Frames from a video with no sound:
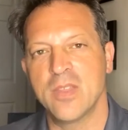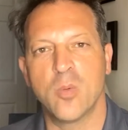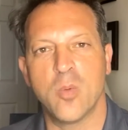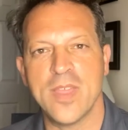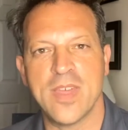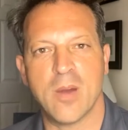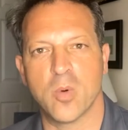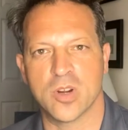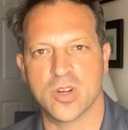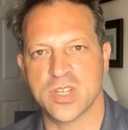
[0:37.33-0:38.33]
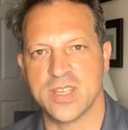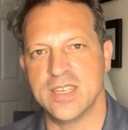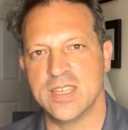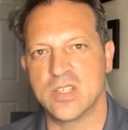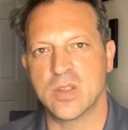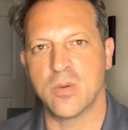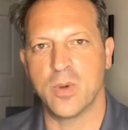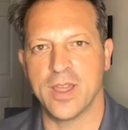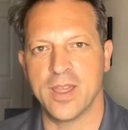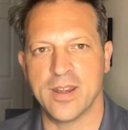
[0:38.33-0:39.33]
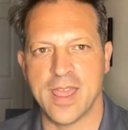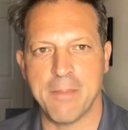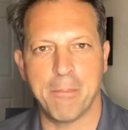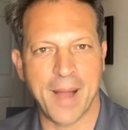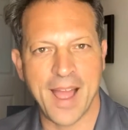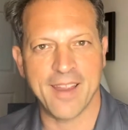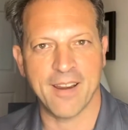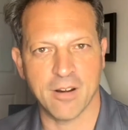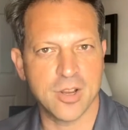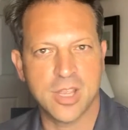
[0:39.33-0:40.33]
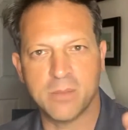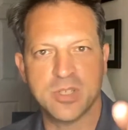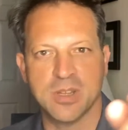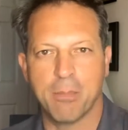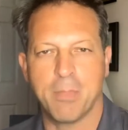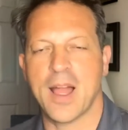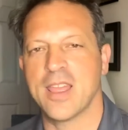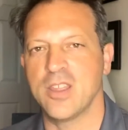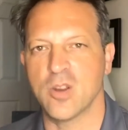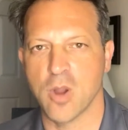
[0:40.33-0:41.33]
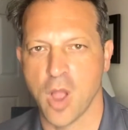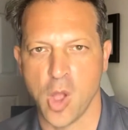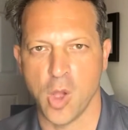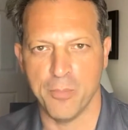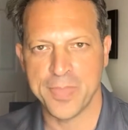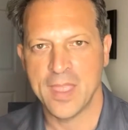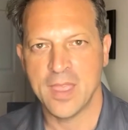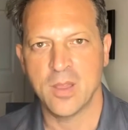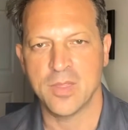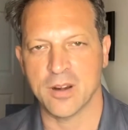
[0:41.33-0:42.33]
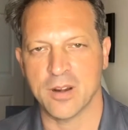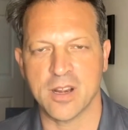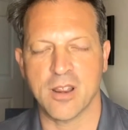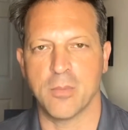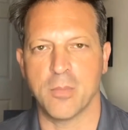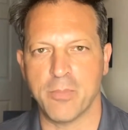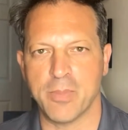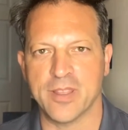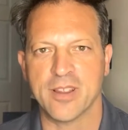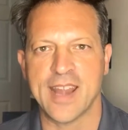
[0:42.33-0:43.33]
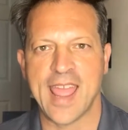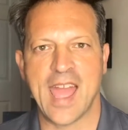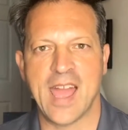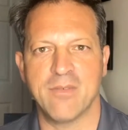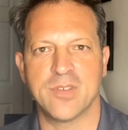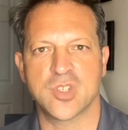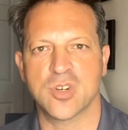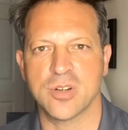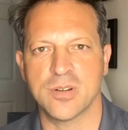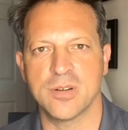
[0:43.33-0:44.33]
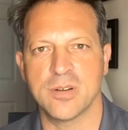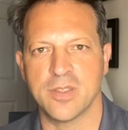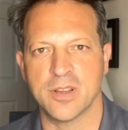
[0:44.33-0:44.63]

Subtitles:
The way that works is when a buyer comes to buy your home, they're going to come up and they're going to have a certain